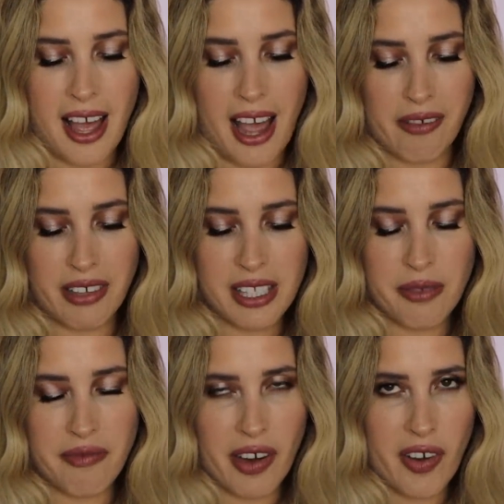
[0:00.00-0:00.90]
I
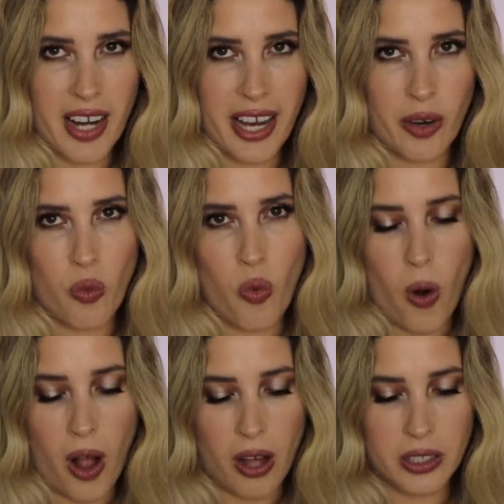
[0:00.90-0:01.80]
wasn't very like
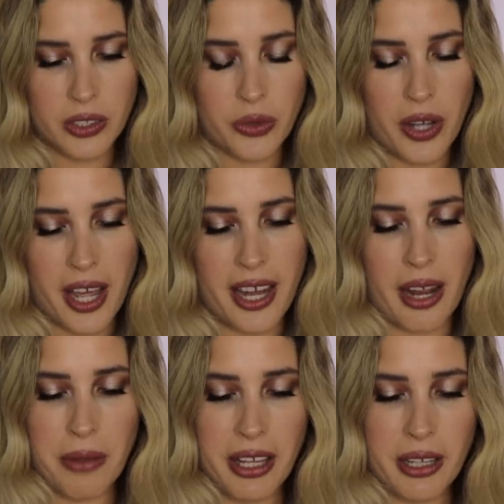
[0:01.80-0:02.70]
wow to it.
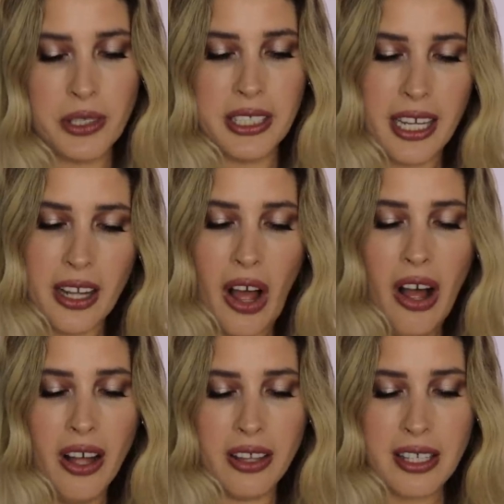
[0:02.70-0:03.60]
I mean, I was like,
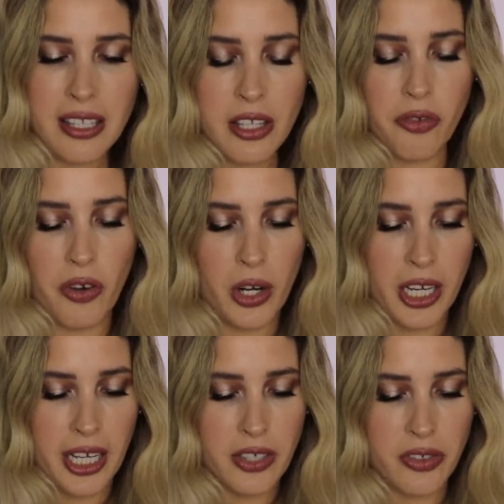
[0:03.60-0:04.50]
oh, this is
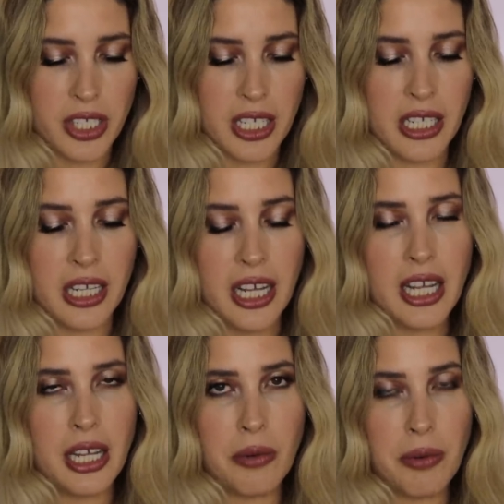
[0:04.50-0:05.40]
fairly interesting.
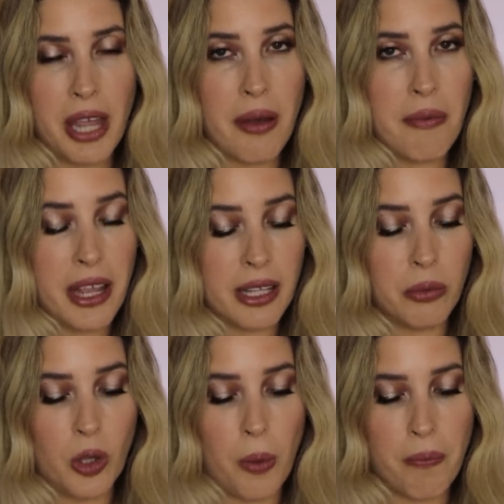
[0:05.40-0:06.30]
It will be
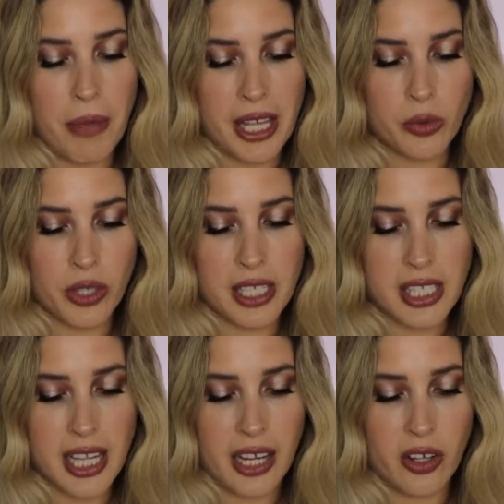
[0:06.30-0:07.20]
available on May
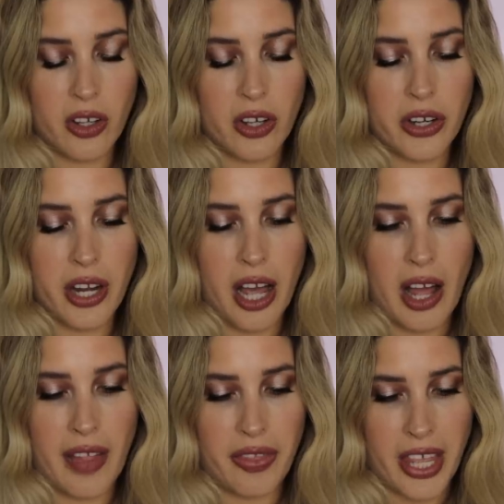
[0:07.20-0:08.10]
22nd
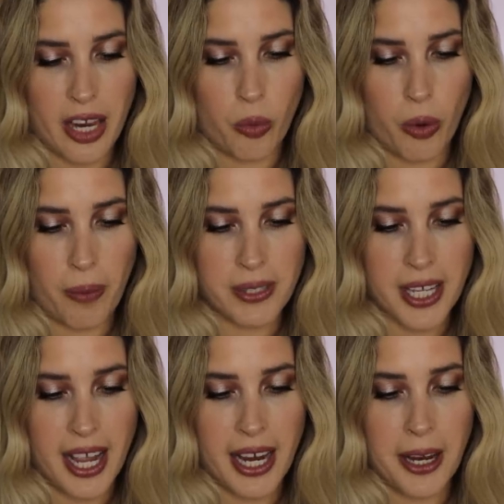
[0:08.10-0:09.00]
at their
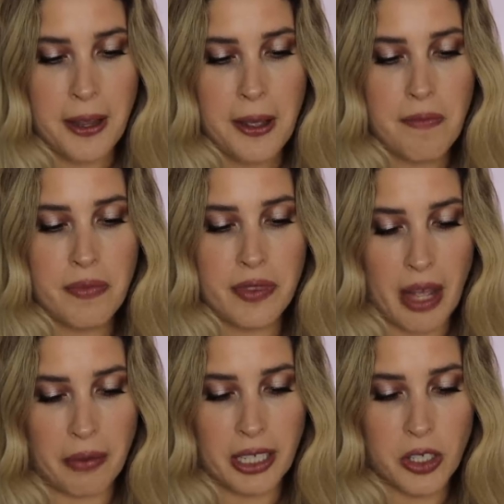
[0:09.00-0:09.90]
website,
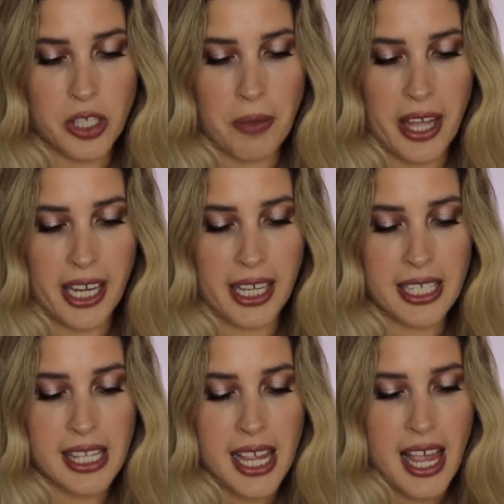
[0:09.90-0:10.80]
Nabla
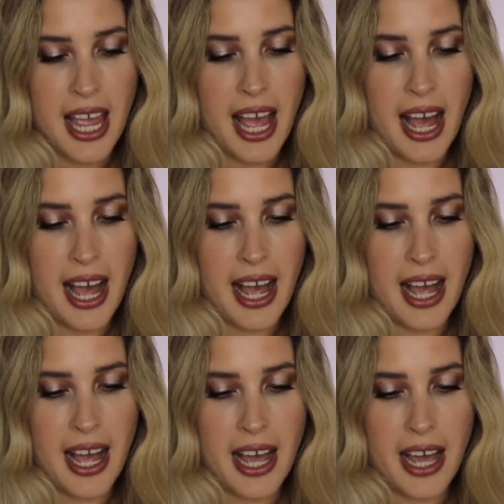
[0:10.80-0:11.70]
Cosmetics.
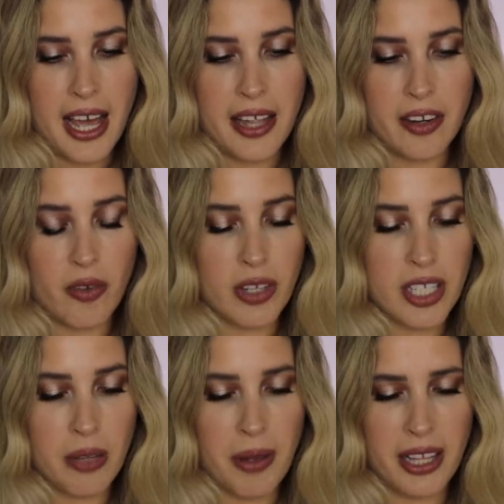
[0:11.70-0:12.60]
And the
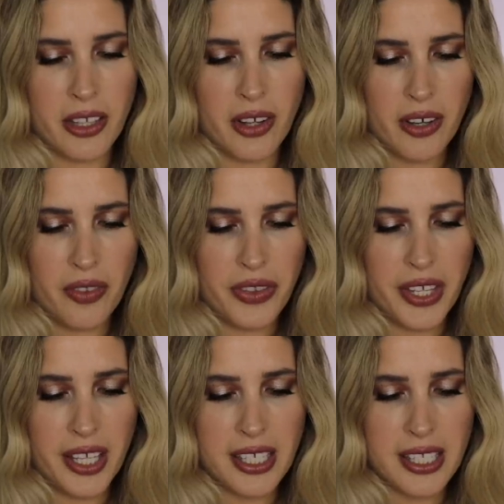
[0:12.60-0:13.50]
retail value, I don't
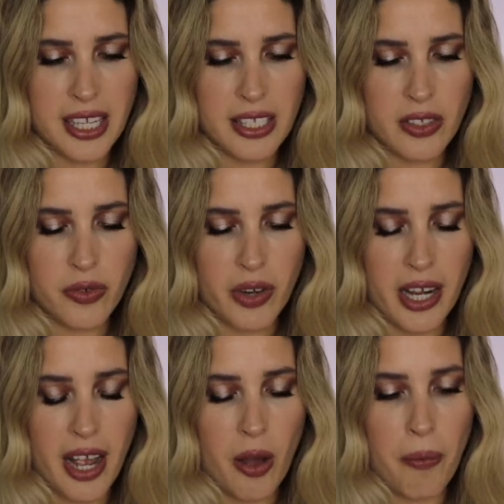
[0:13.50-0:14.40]
think it's accessible right
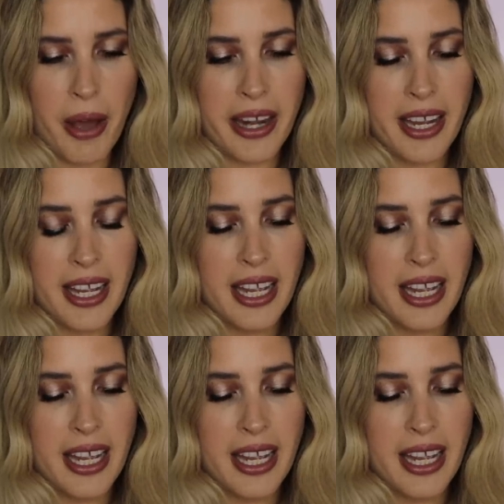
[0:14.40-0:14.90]
now, but